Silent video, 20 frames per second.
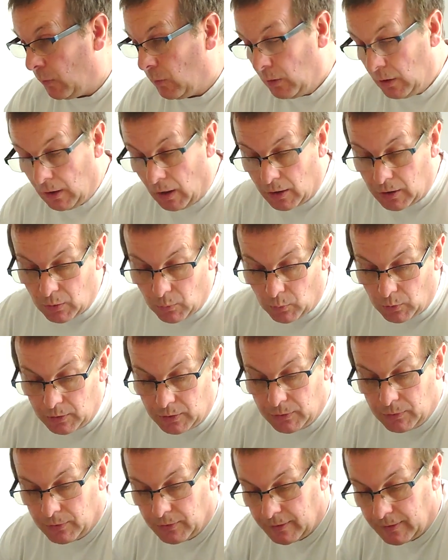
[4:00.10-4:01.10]
you like what
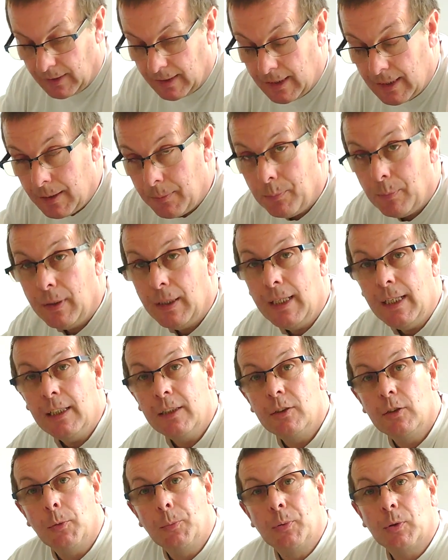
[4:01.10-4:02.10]
you see,
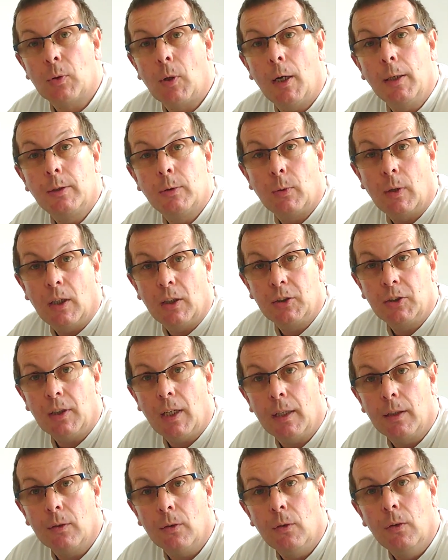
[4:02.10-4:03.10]
please subscribe to our
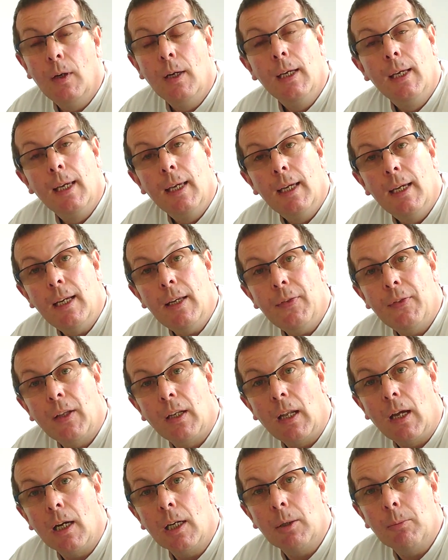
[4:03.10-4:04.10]
channel, hit the
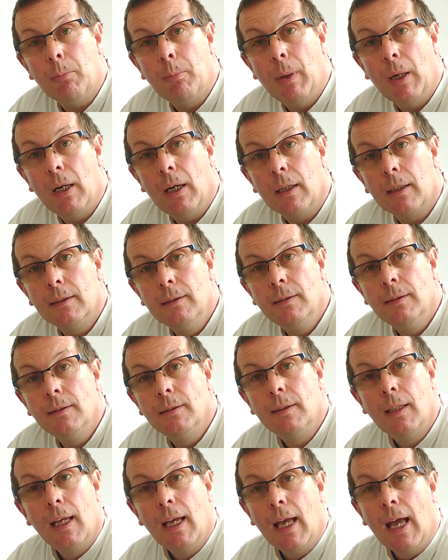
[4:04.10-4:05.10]
like button,
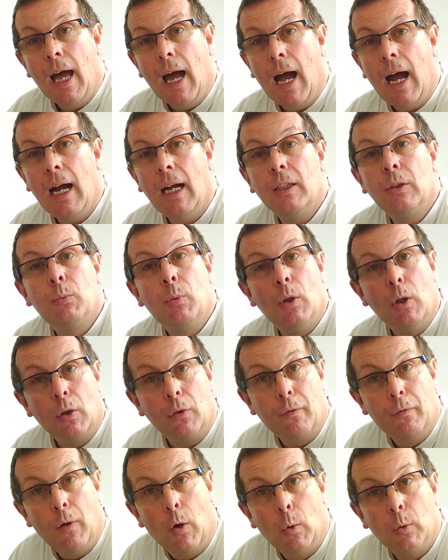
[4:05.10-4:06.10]
and we look
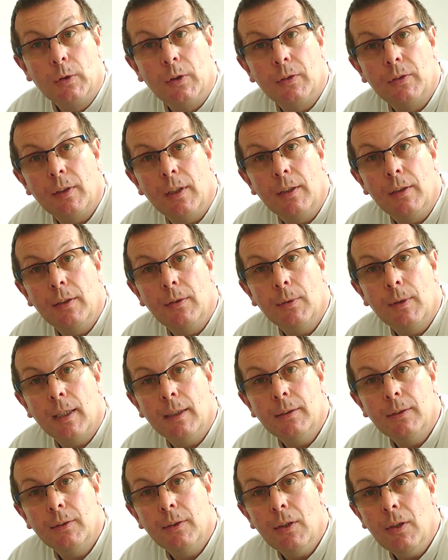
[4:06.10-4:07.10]
forward to seeing you
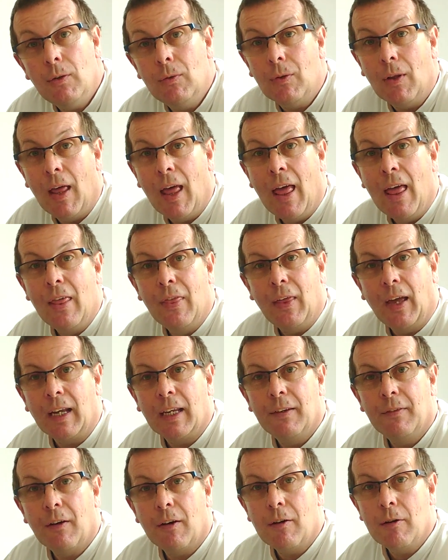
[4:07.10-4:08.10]
again soon. Thank
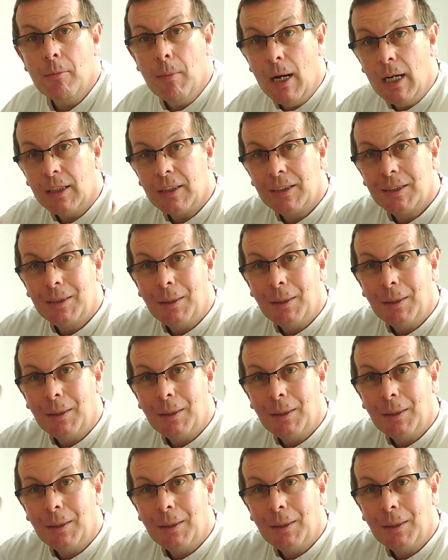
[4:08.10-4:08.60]
you very much.